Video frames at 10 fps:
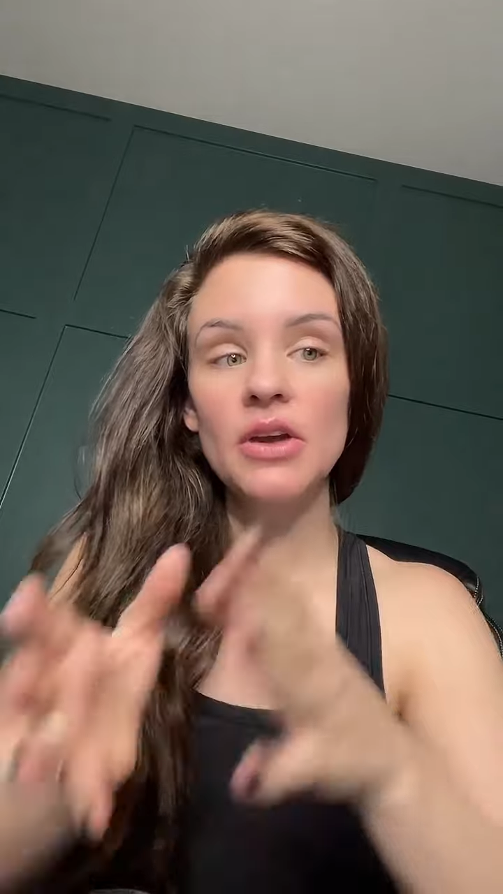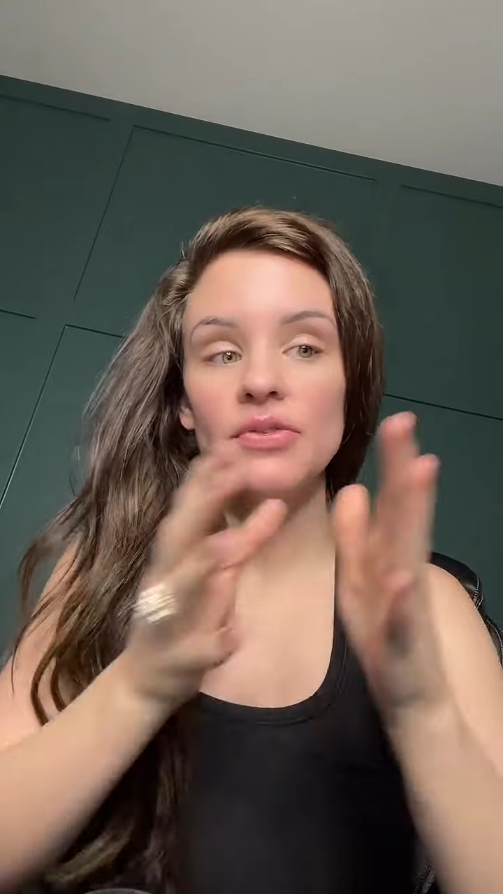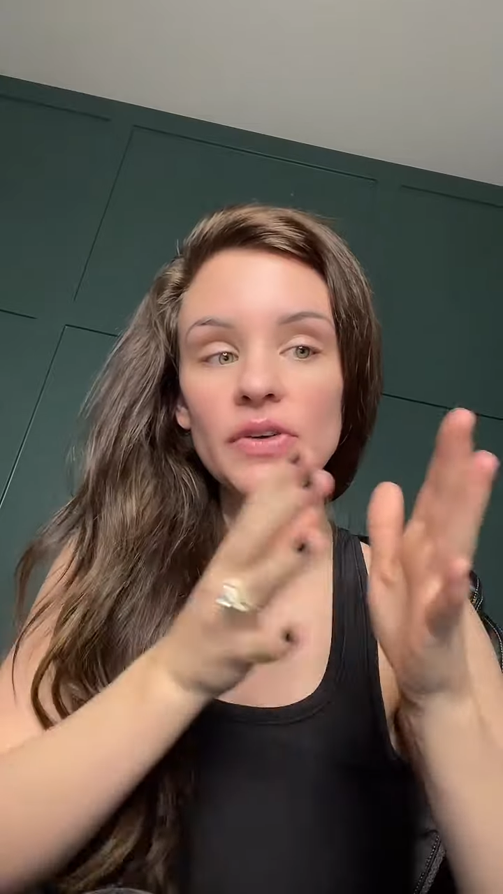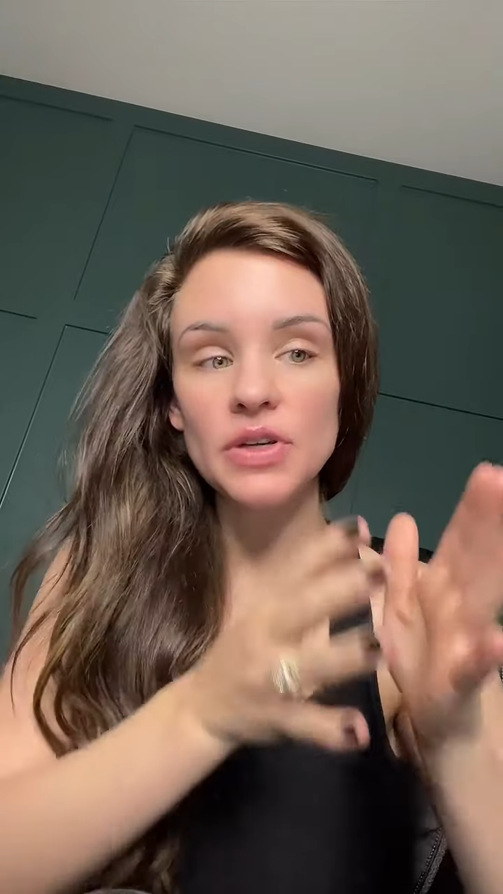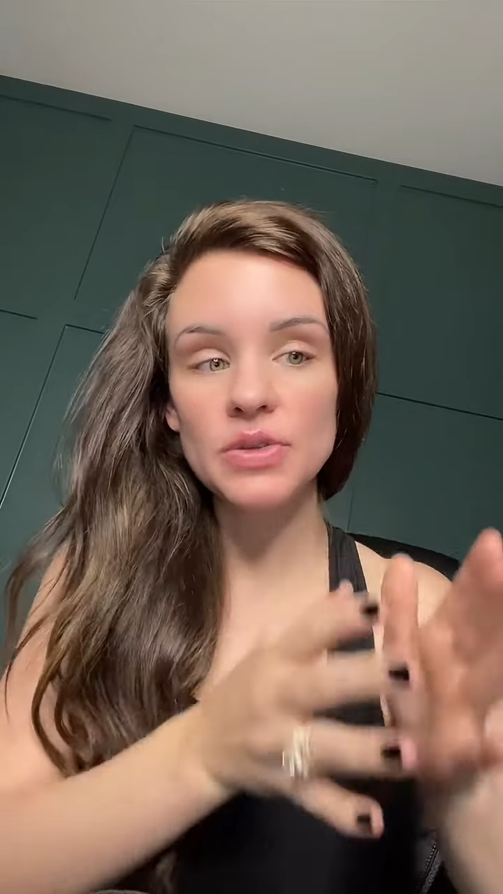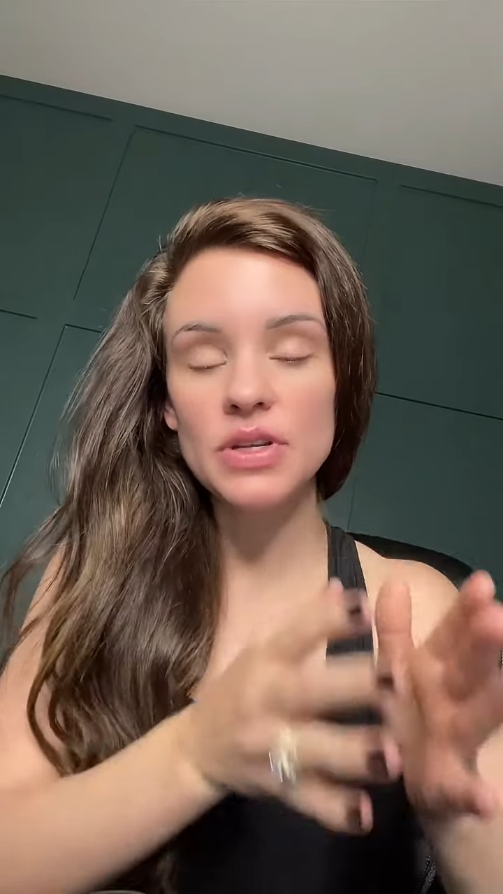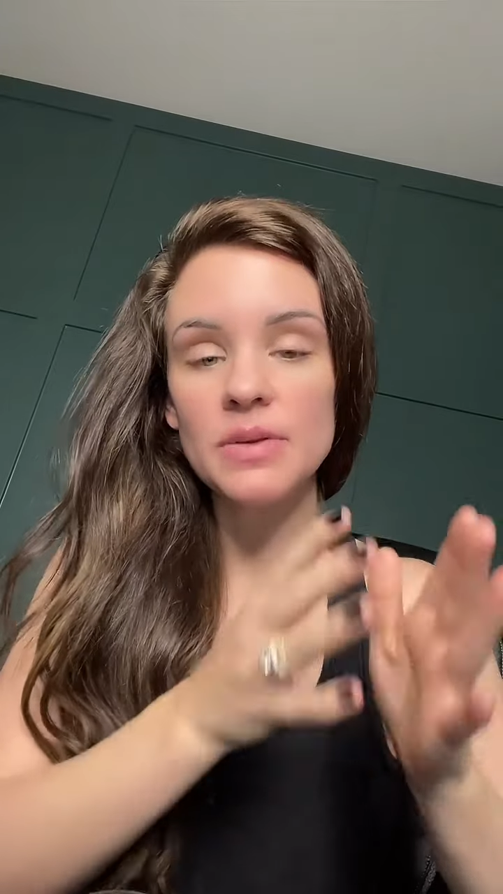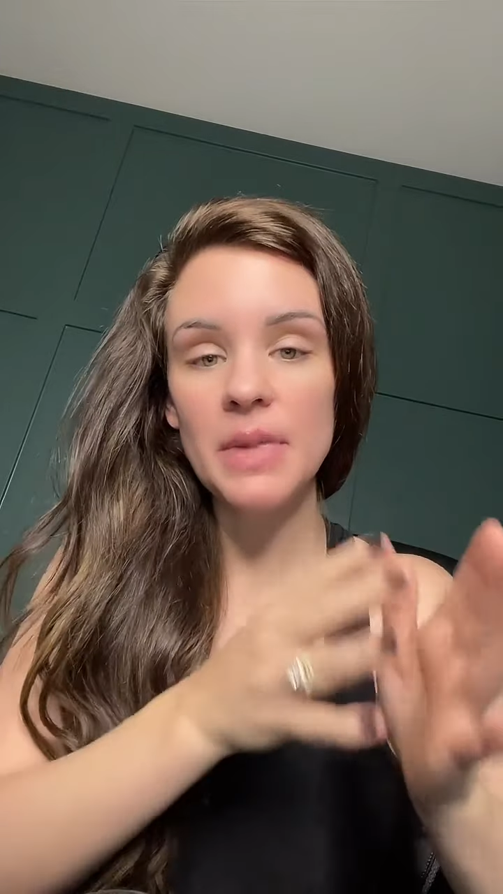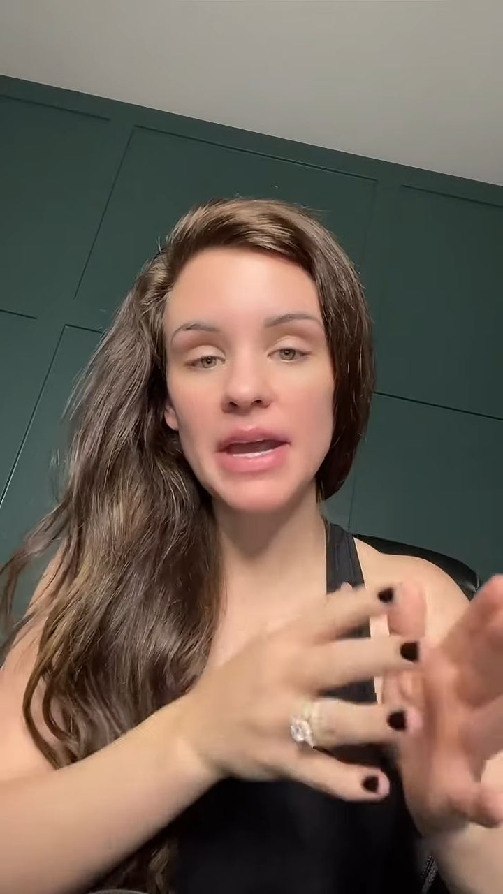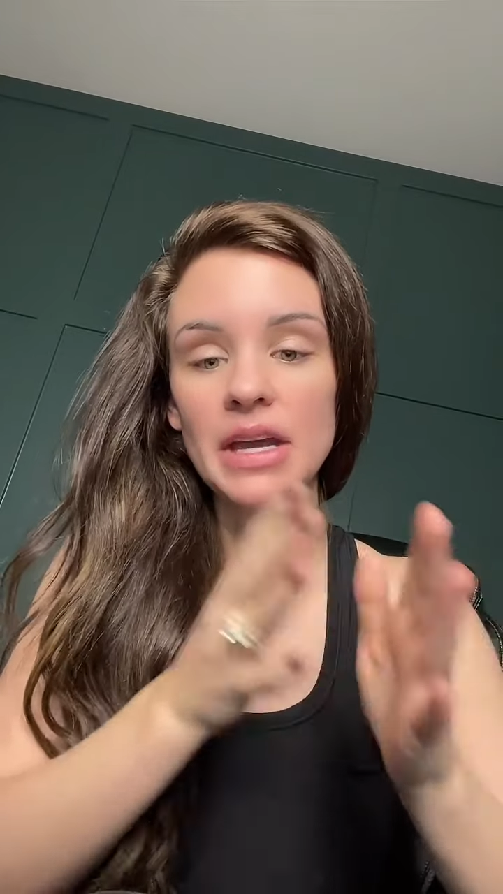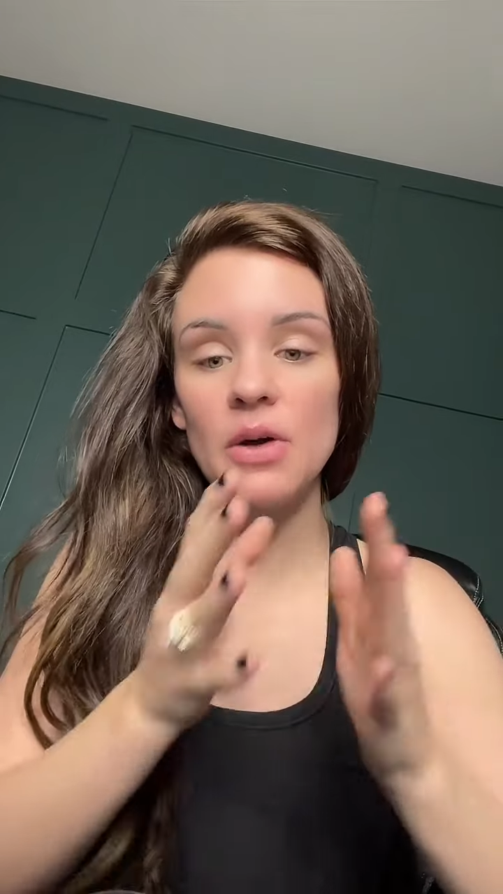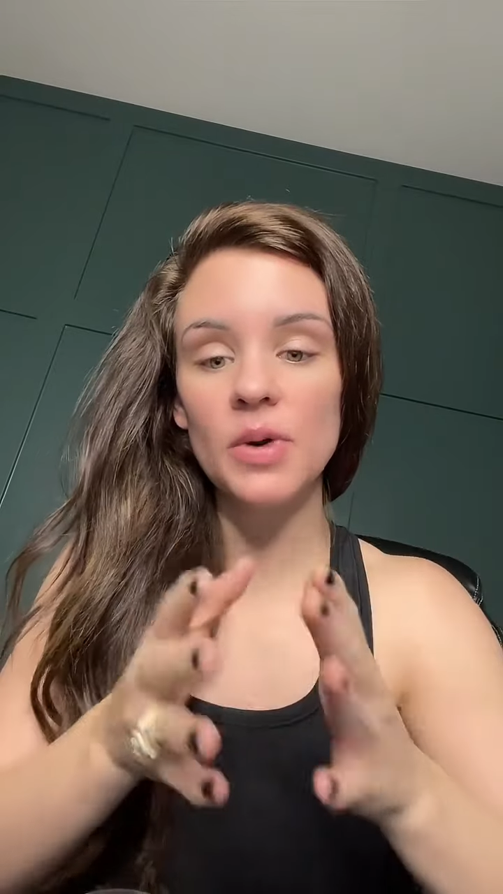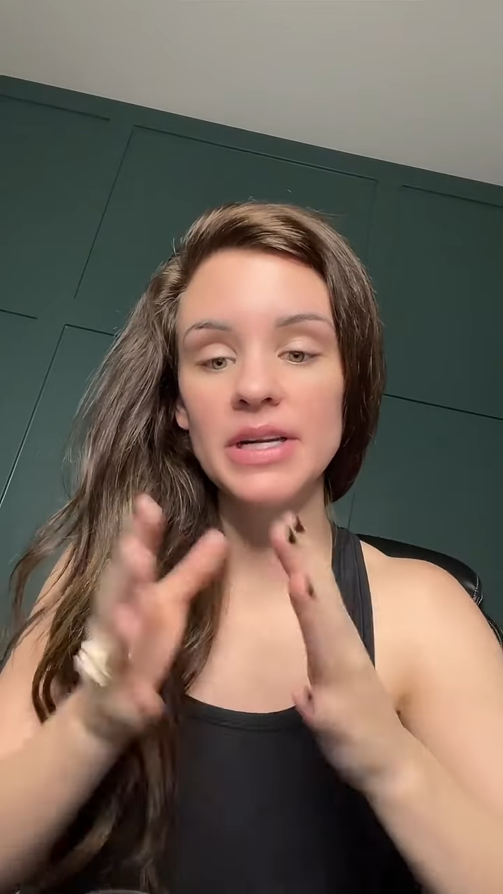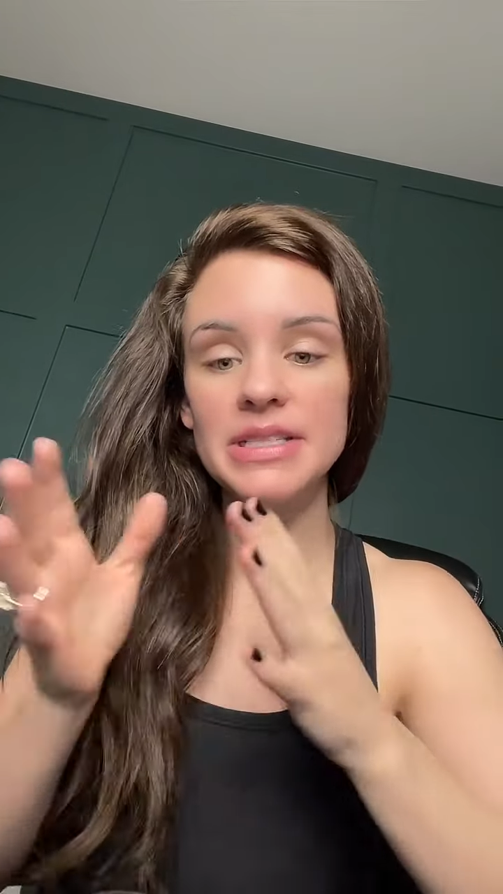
for you to make a one